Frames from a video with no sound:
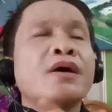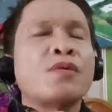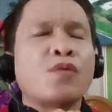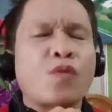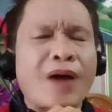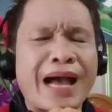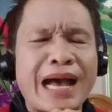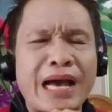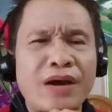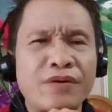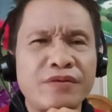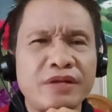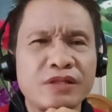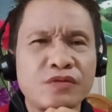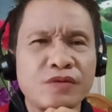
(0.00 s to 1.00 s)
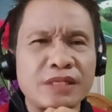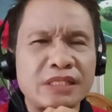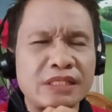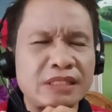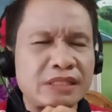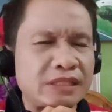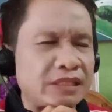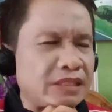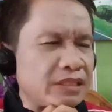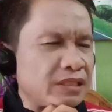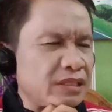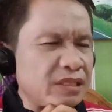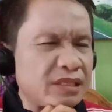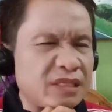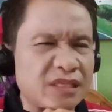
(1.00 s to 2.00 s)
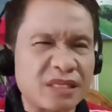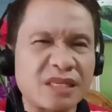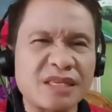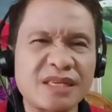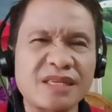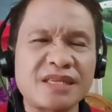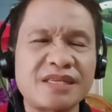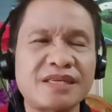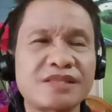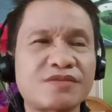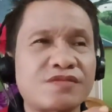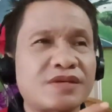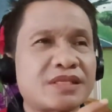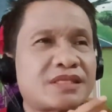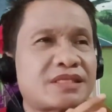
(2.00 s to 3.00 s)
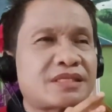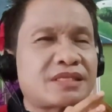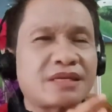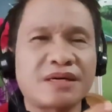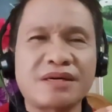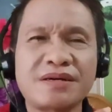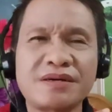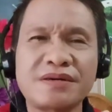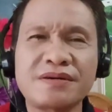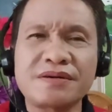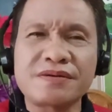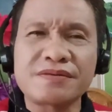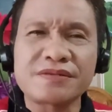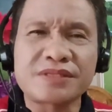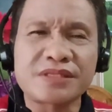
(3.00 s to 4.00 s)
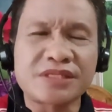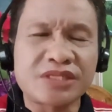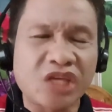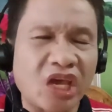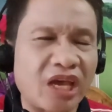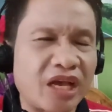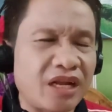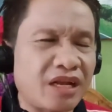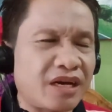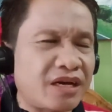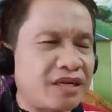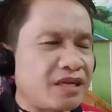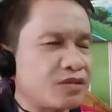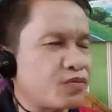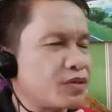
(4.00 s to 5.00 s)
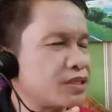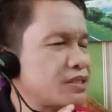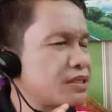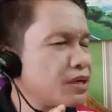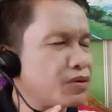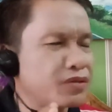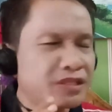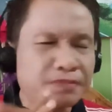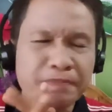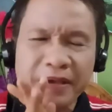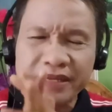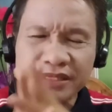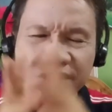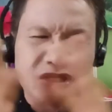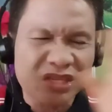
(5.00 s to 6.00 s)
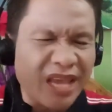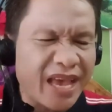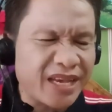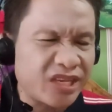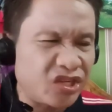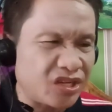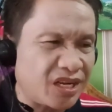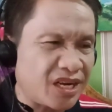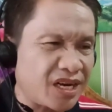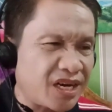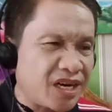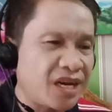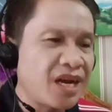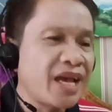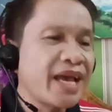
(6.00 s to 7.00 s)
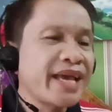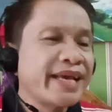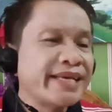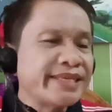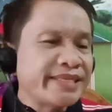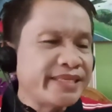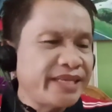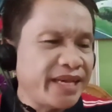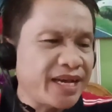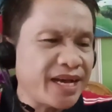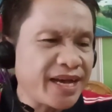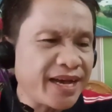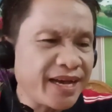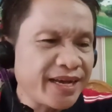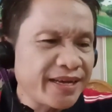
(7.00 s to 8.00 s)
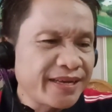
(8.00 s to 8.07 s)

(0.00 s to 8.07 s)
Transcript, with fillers: wow that was uh, that was so stellar that was so spectacular yeah